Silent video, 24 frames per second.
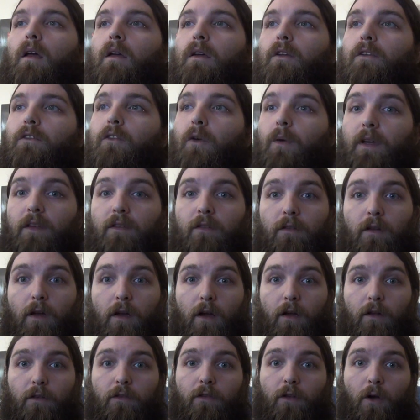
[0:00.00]
So he's
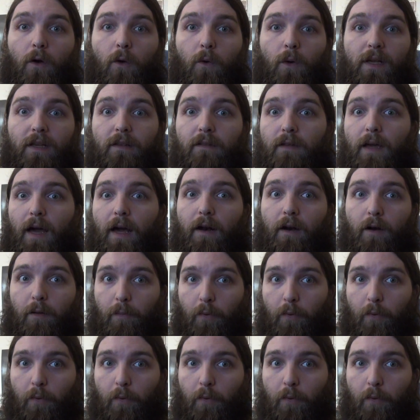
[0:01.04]
so he's got an